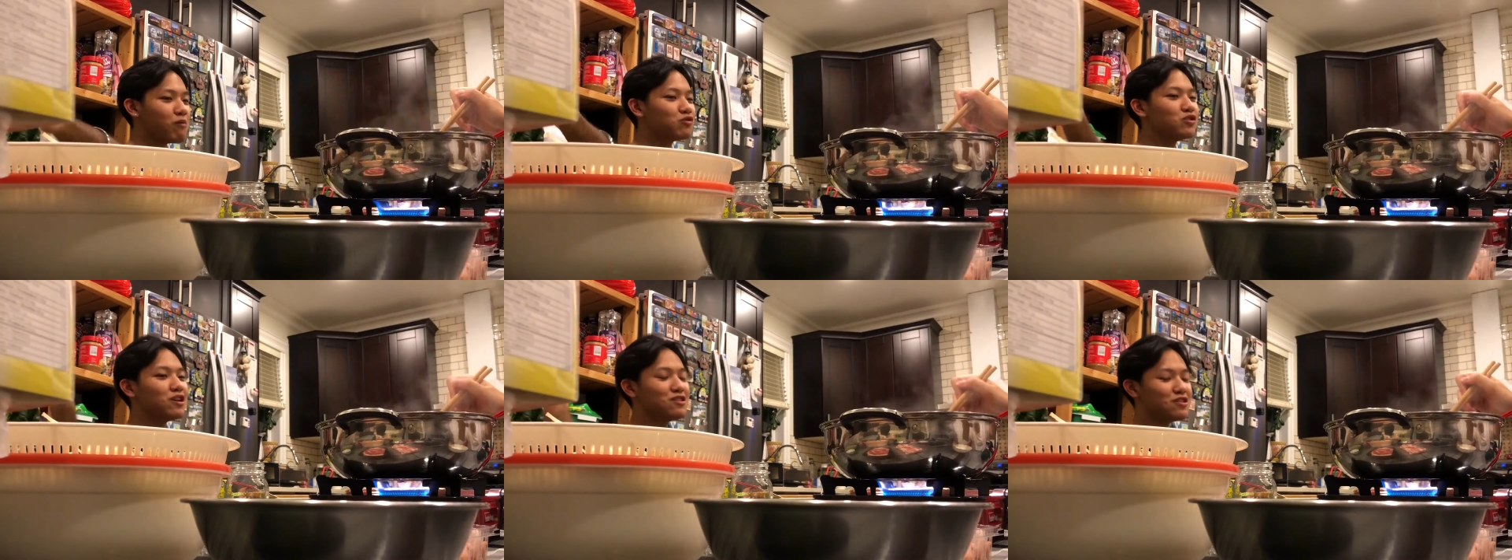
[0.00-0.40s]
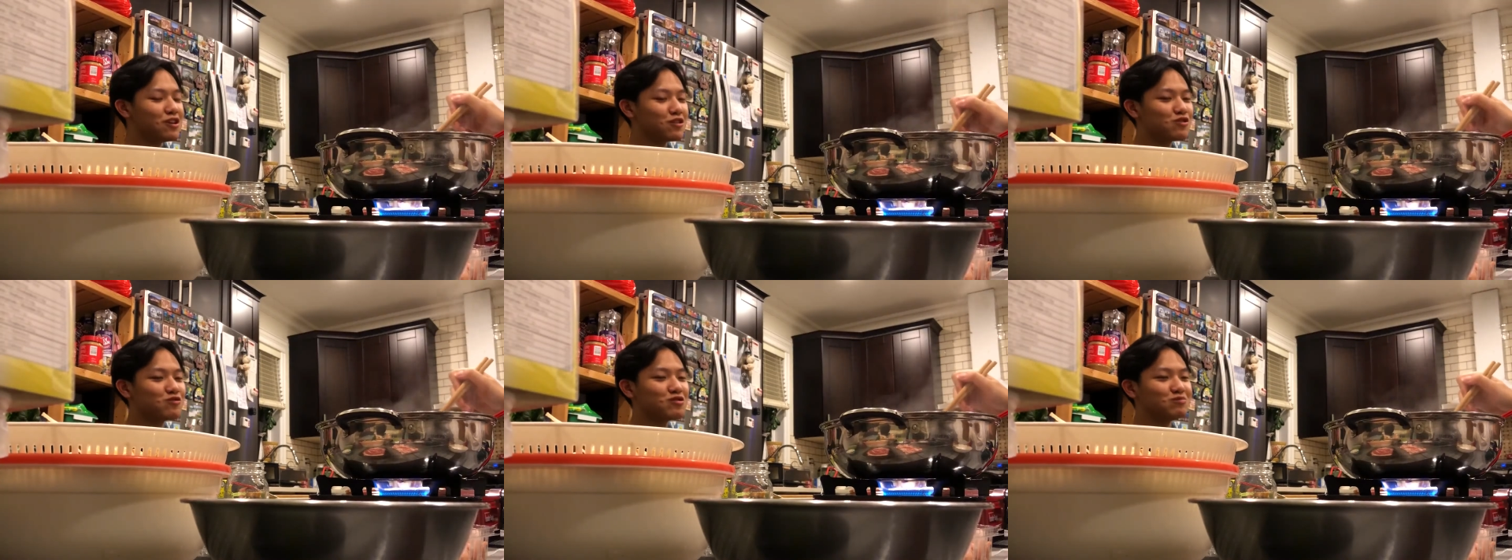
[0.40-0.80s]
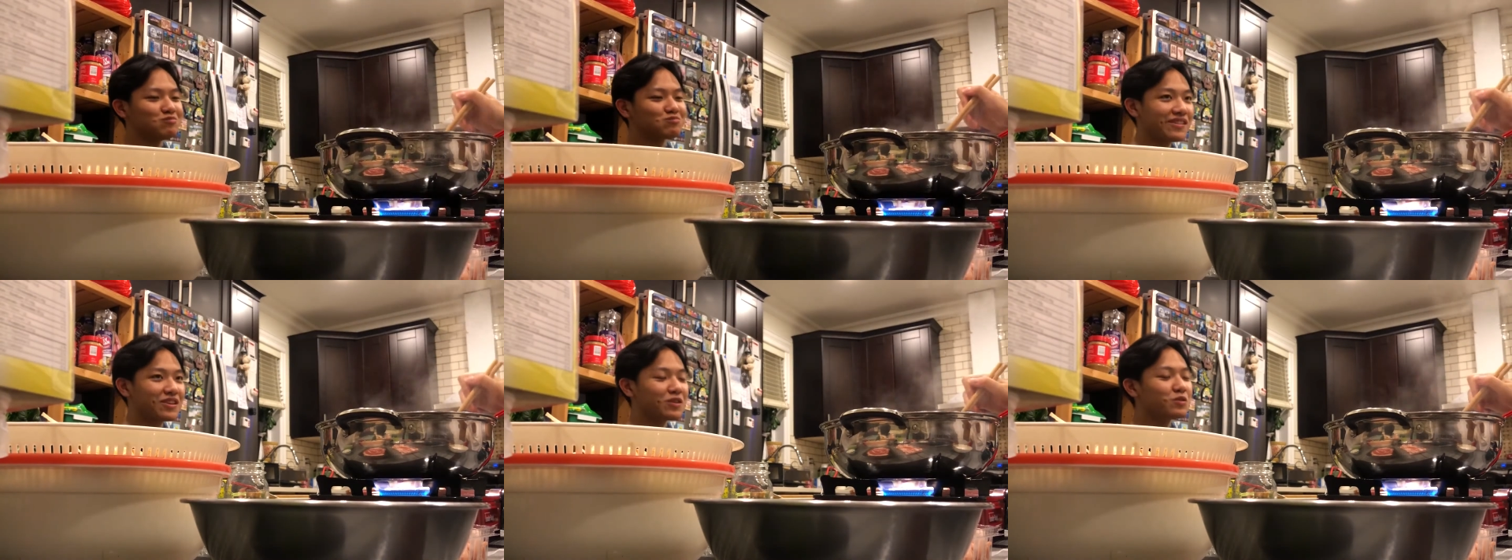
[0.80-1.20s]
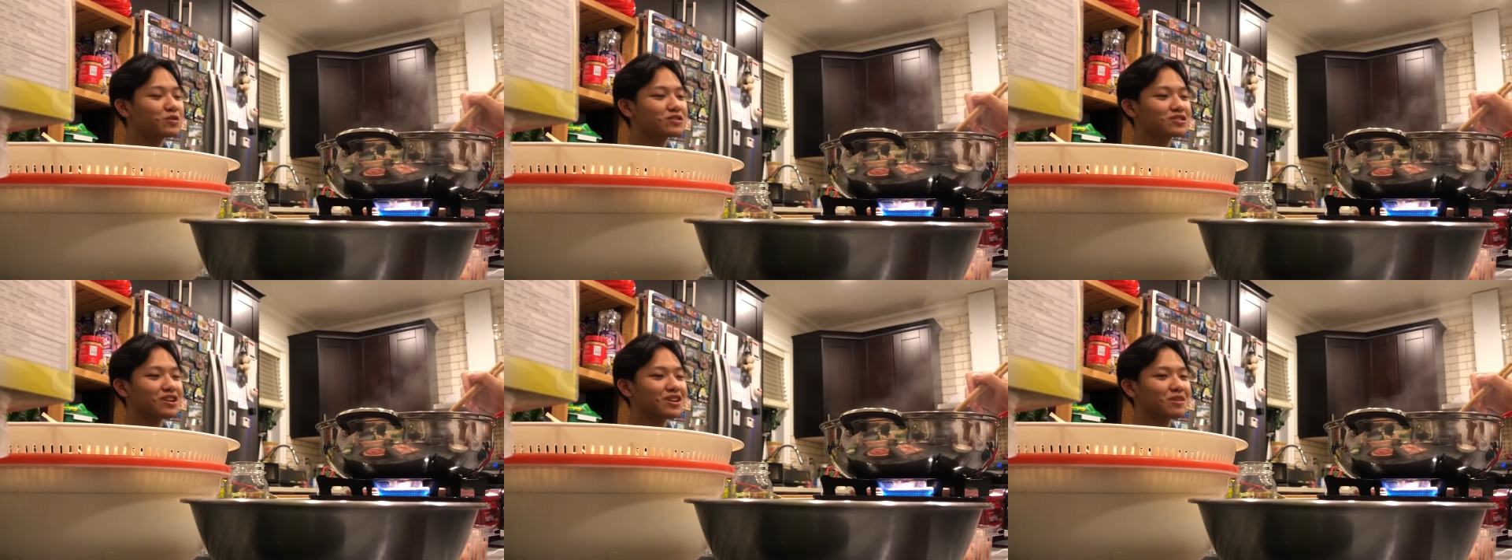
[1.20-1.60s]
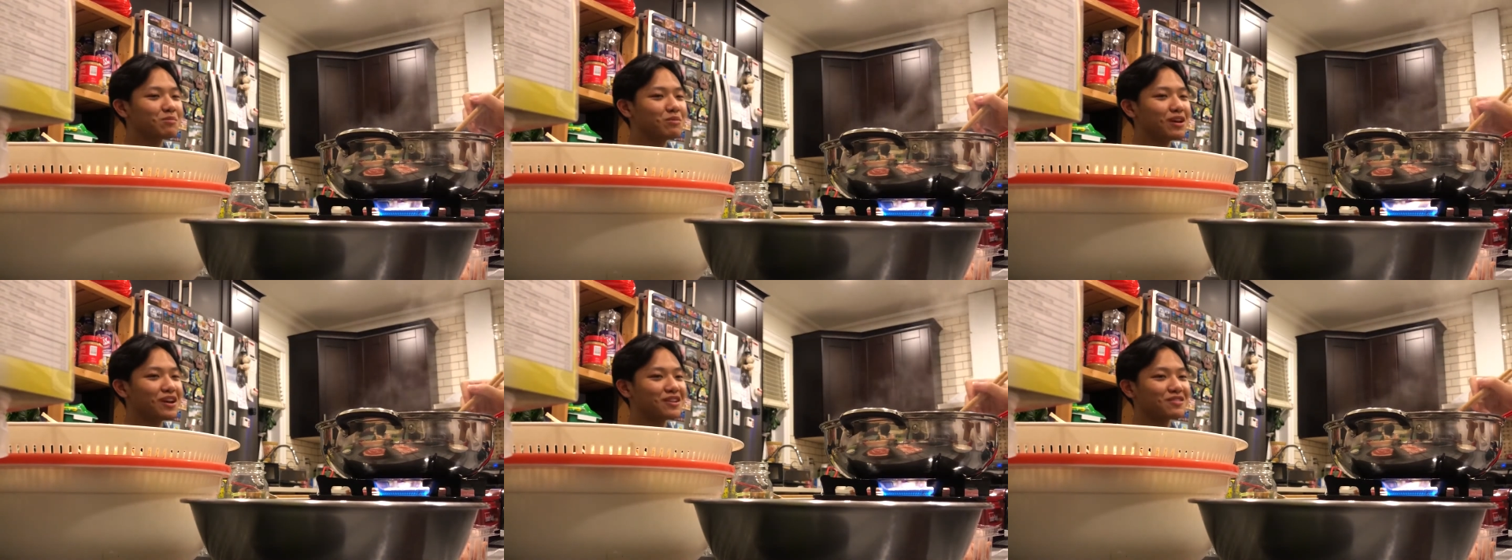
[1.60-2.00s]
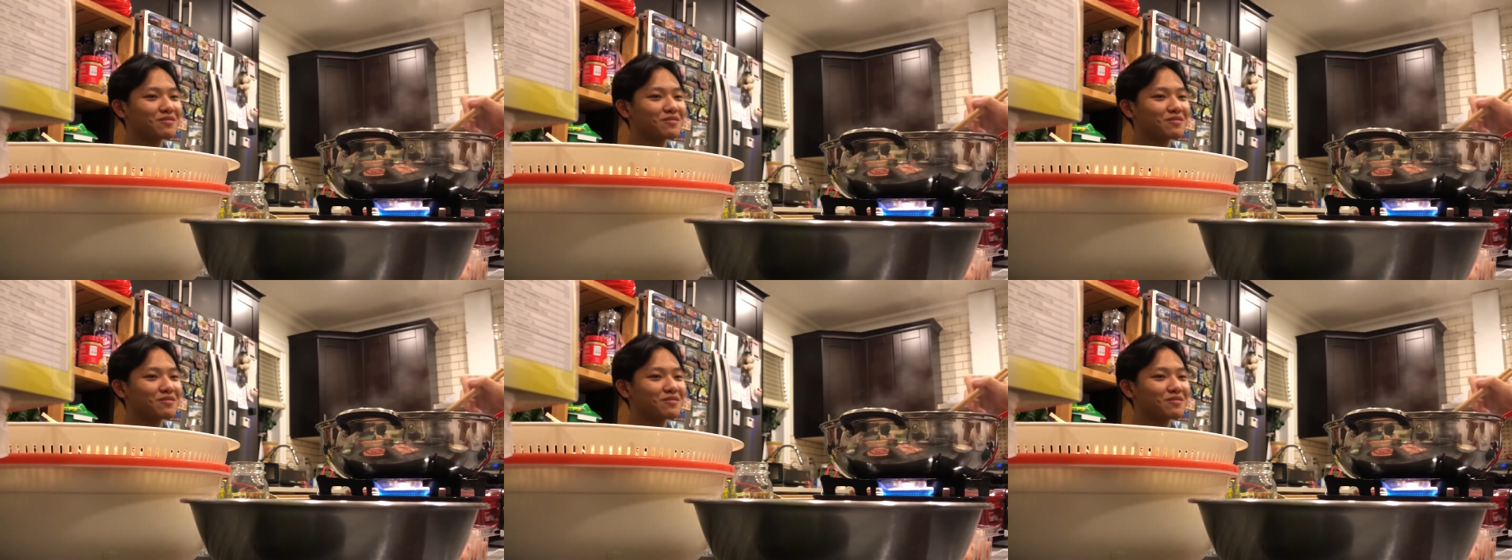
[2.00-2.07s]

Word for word: Try the other one. The other one just kind of bland.